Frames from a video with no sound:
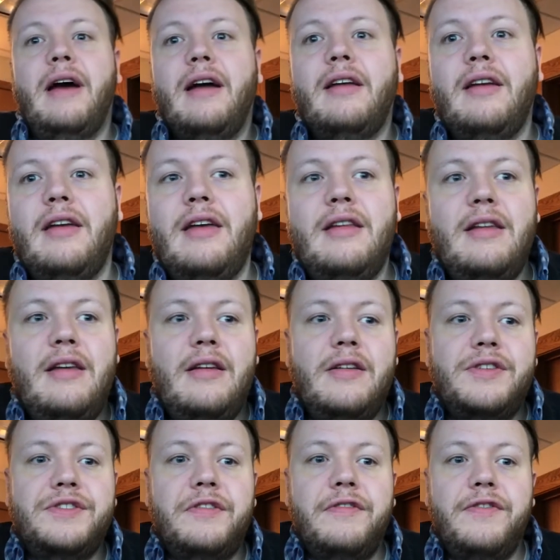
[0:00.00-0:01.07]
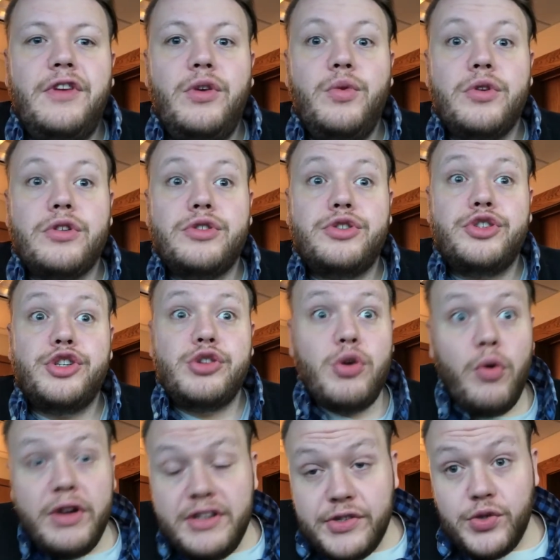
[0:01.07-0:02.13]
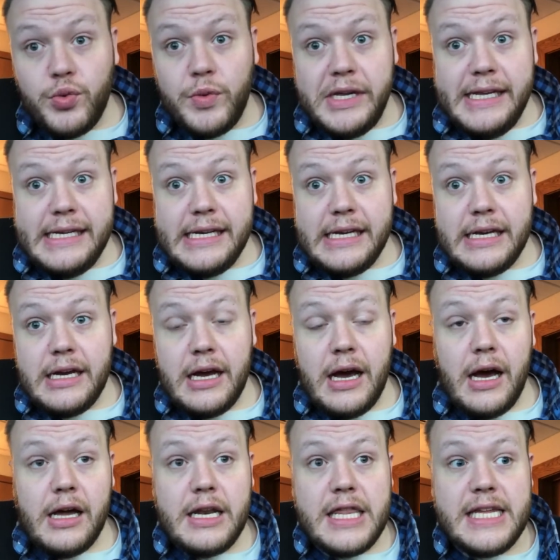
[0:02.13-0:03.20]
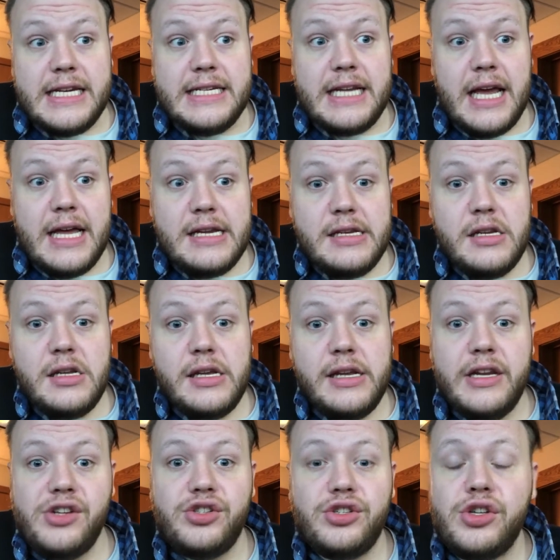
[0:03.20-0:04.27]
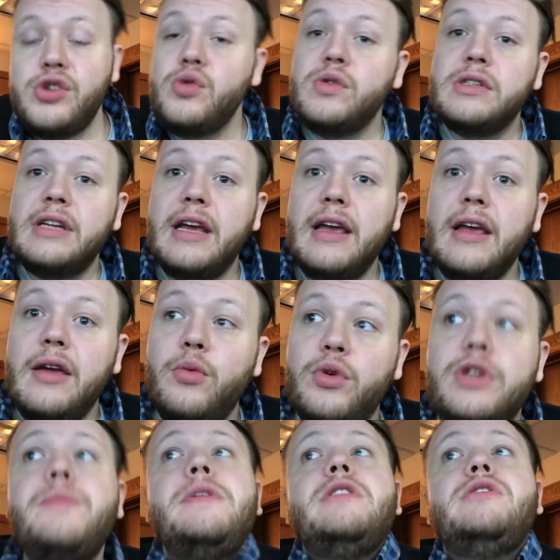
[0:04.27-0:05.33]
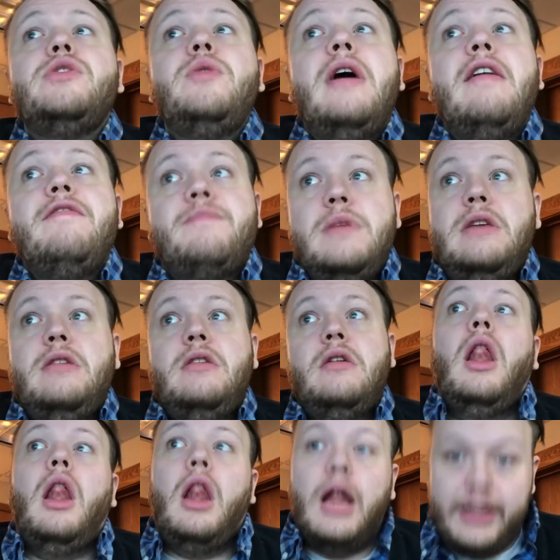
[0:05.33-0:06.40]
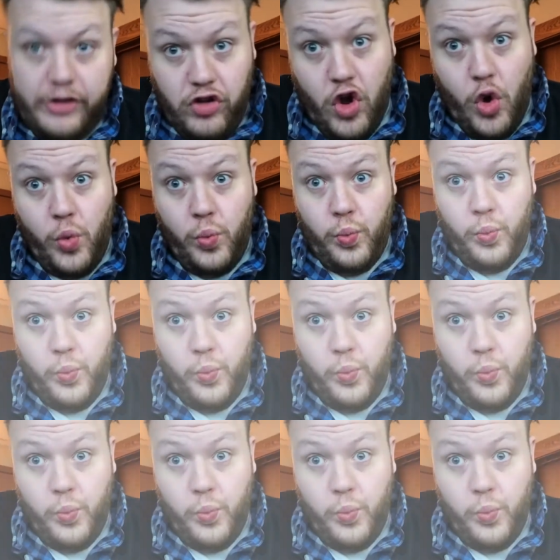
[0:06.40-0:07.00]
back. It is Viewer's Choice Week on The Den. It is Tuesday, which means you have me. Let's go.